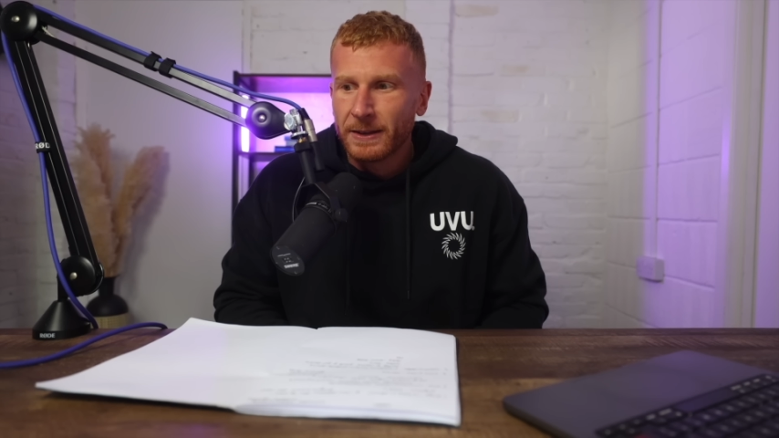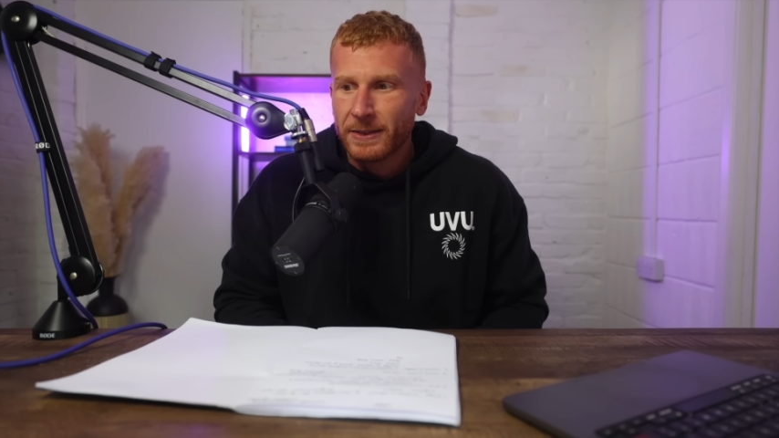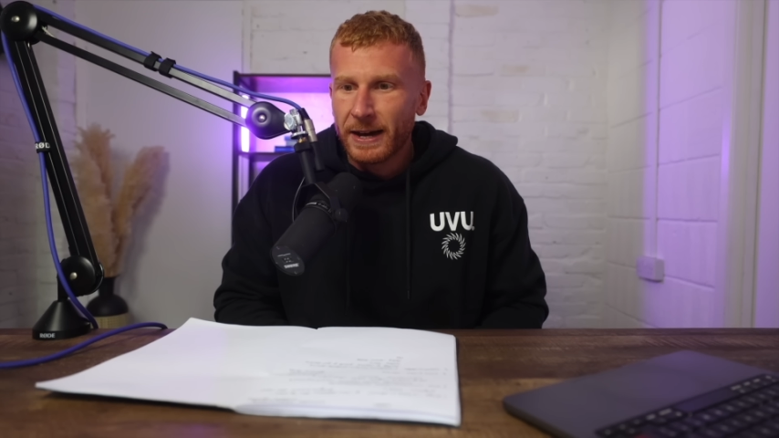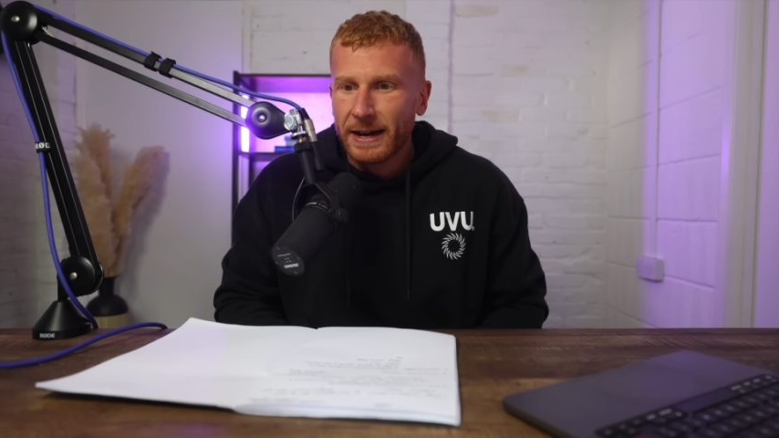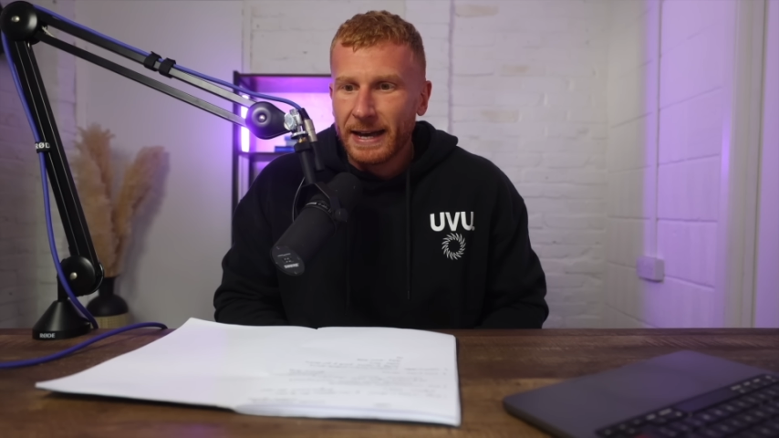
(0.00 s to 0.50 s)

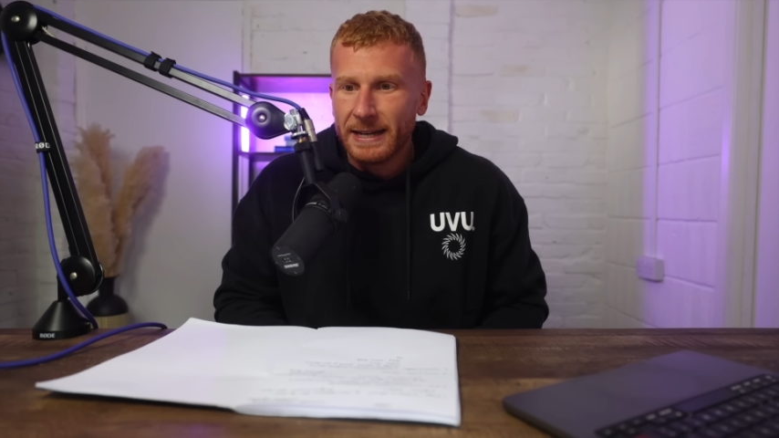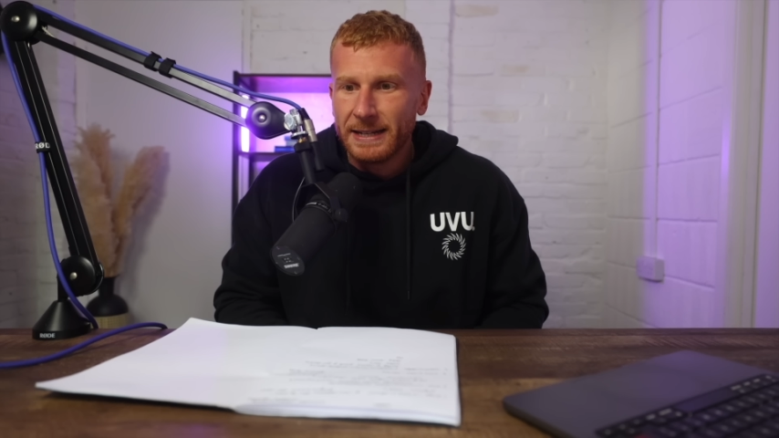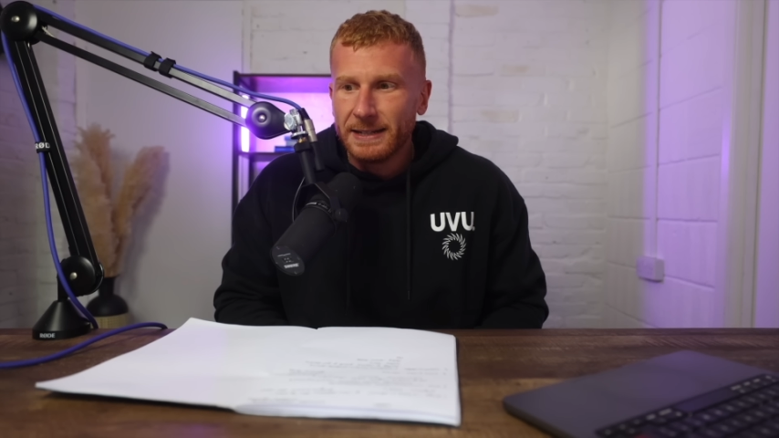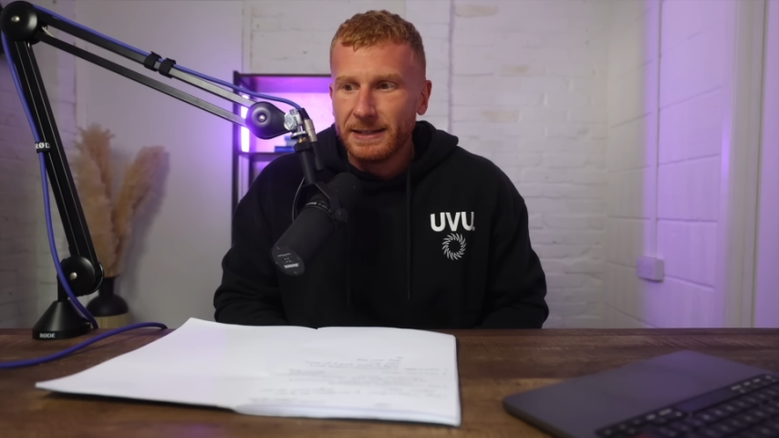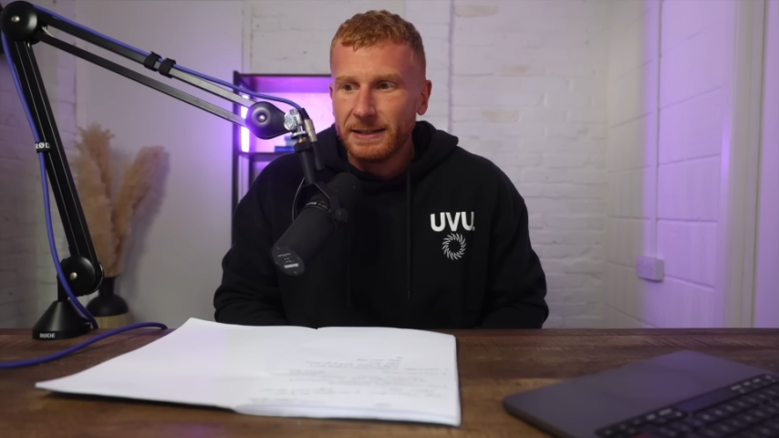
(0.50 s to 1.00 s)
that
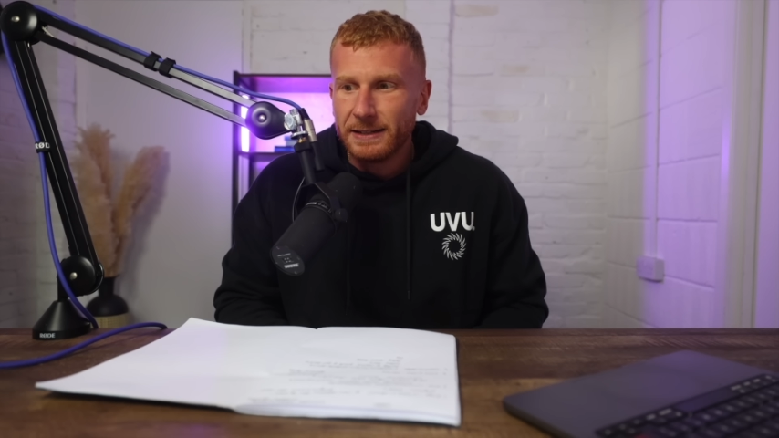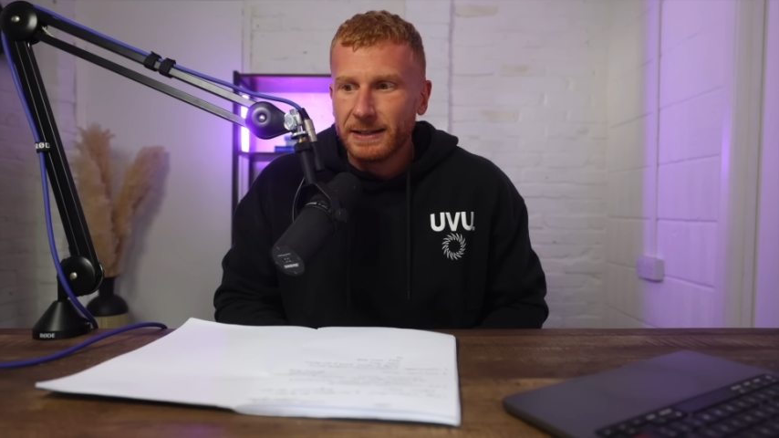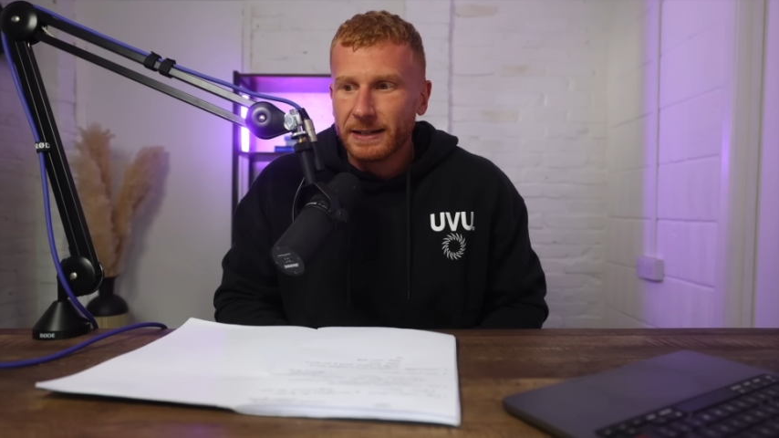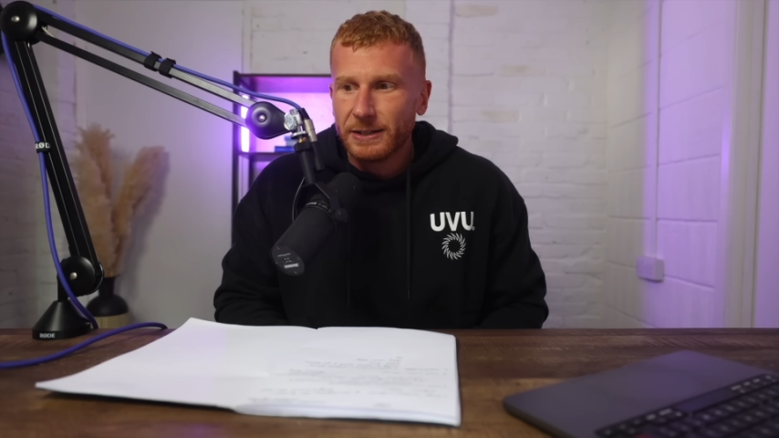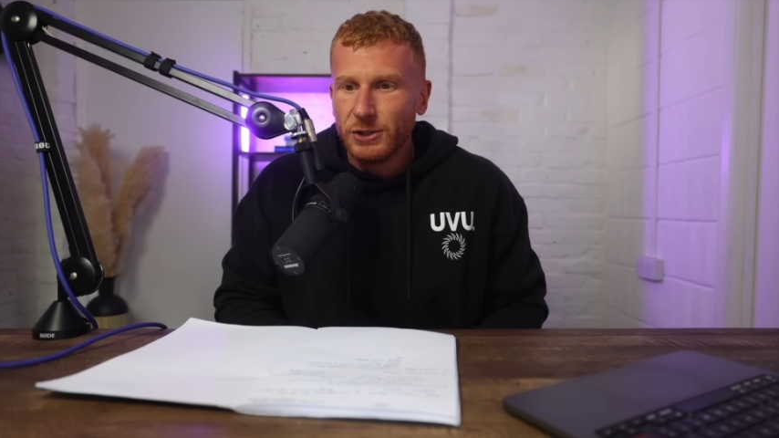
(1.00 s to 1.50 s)
any
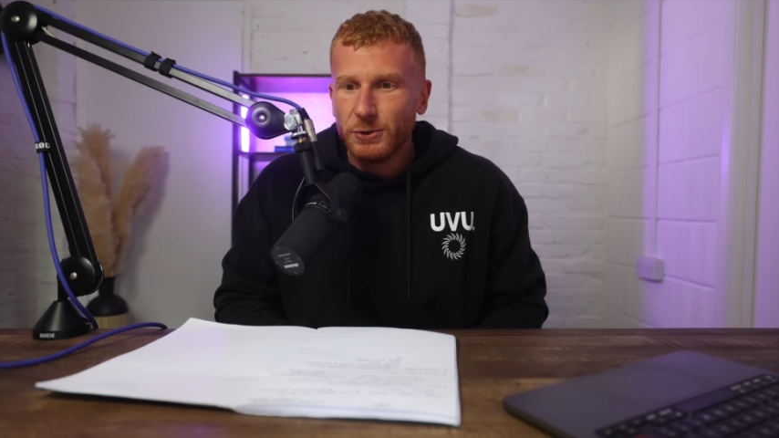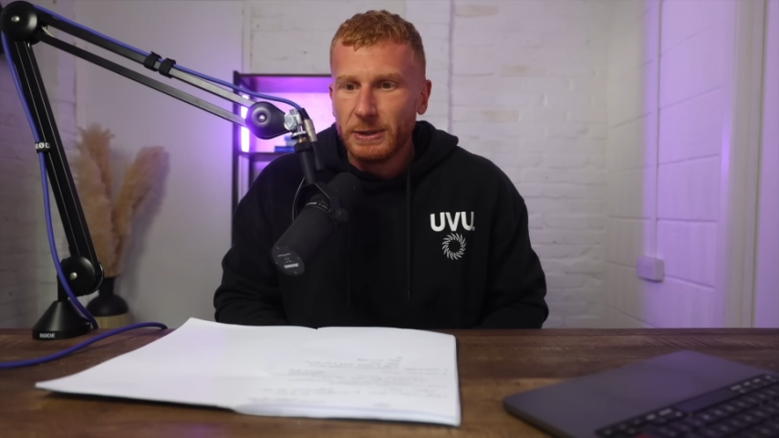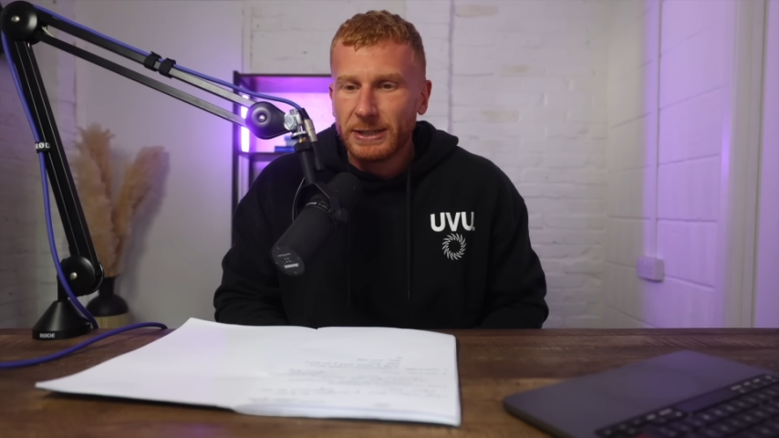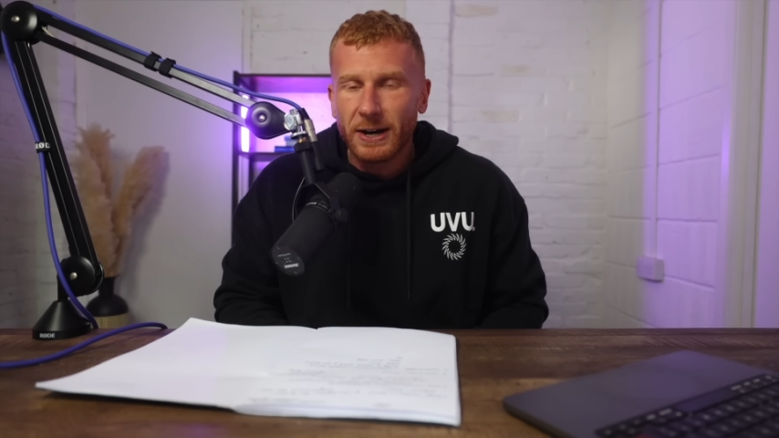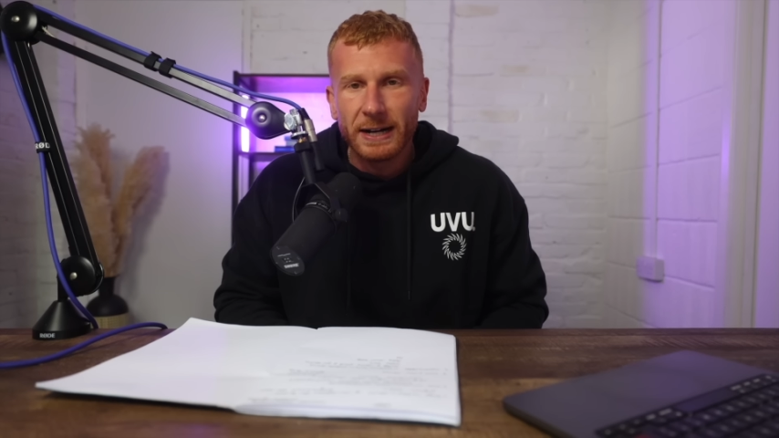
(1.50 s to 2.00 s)

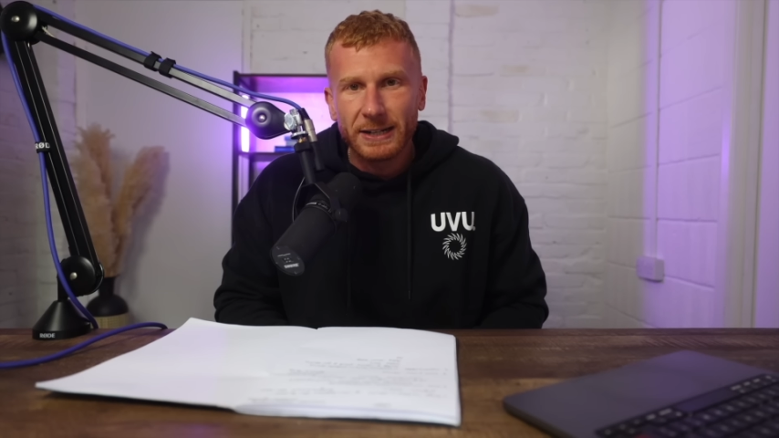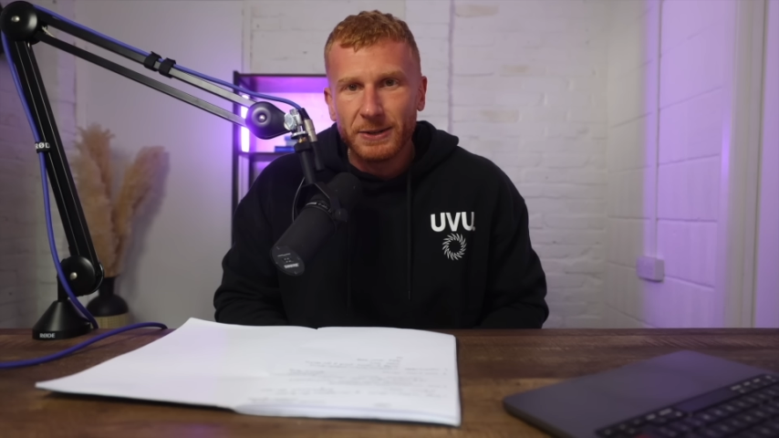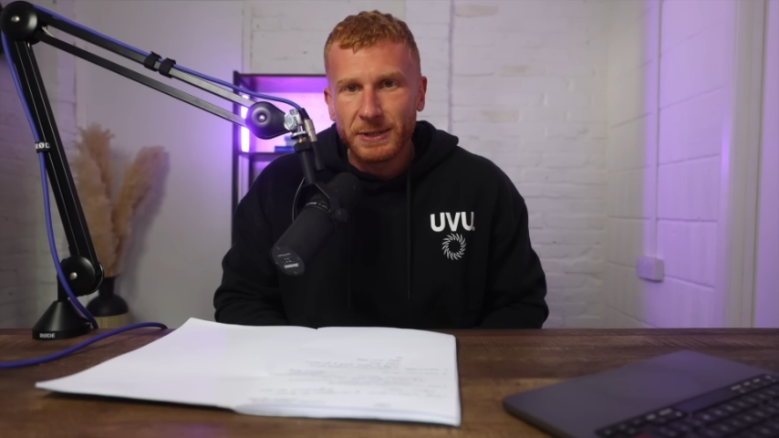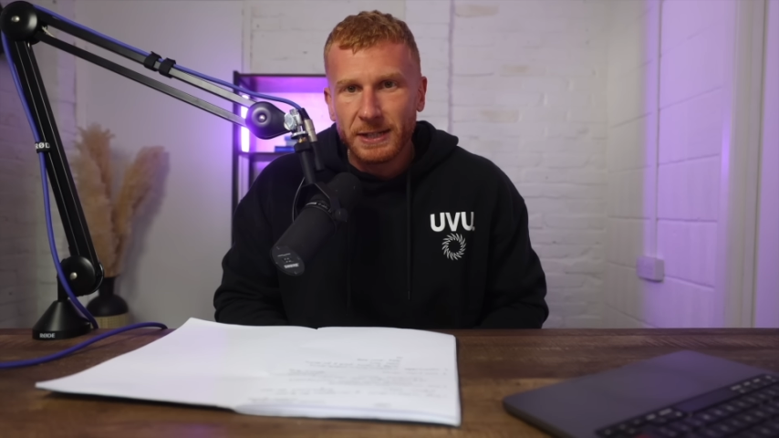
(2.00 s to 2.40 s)
newly diagnosed